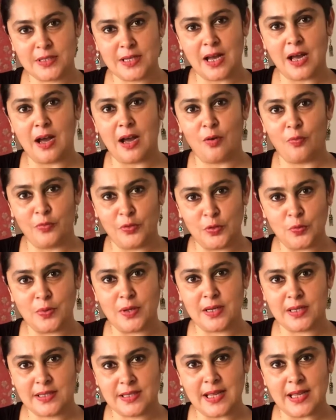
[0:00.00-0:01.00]
to our
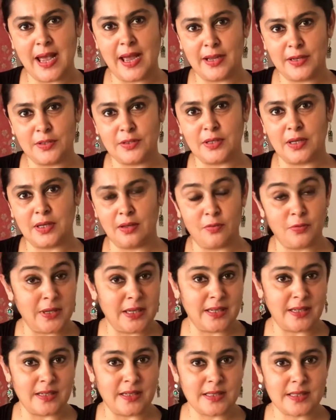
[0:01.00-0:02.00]
viewers and
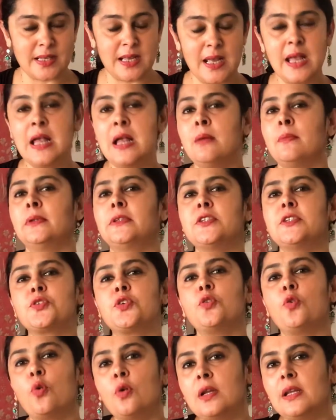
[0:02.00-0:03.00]
readers. But this
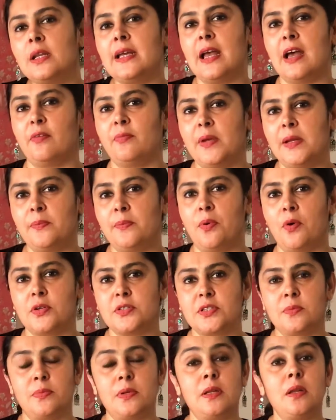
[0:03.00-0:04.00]
could only have been
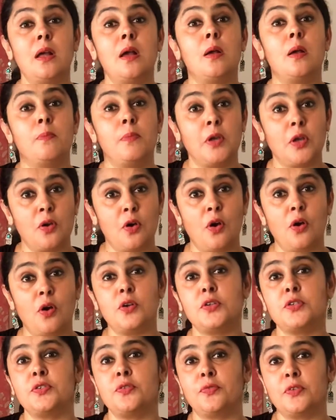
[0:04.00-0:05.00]
possible
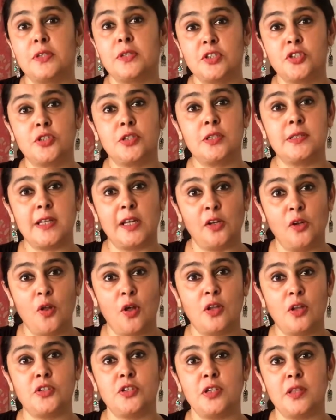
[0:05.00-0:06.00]
because of the digital
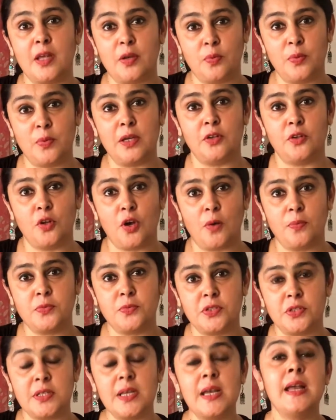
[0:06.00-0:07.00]
technology that we
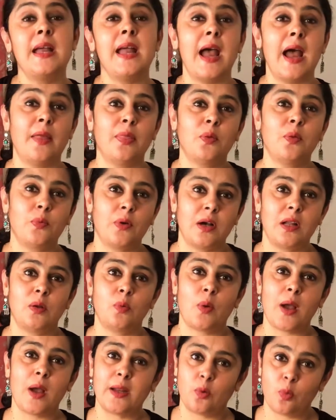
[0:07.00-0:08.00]
adopted and the World
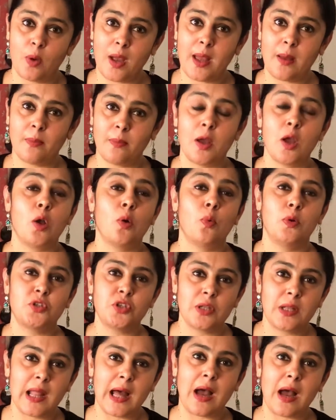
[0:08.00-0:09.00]
Wide Web, which
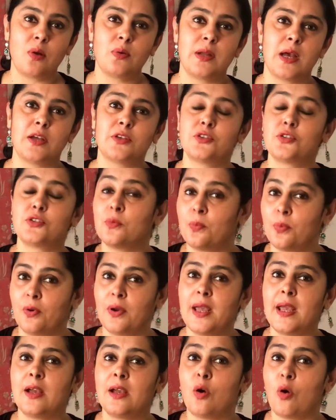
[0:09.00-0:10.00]
allowed us to
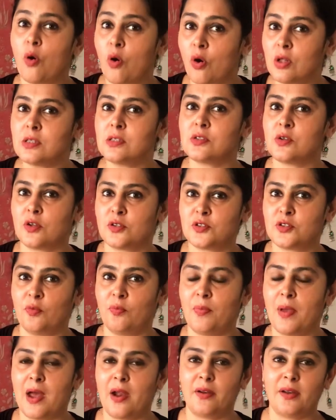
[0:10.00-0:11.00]
break all sorts
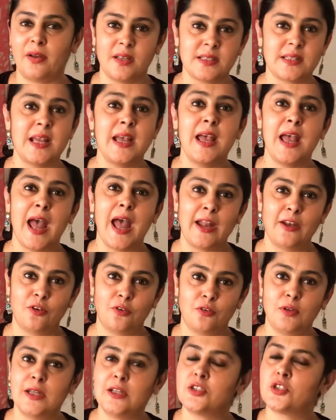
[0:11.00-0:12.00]
of barriers and
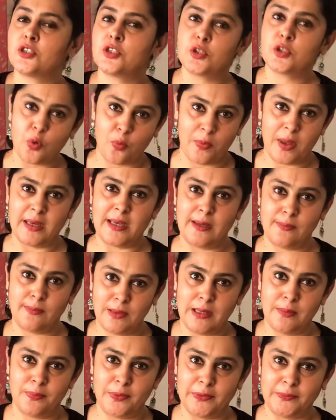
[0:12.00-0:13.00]
reach so many
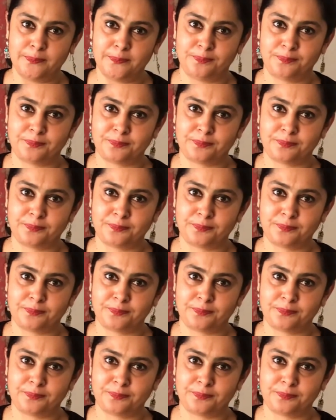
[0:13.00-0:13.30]
people.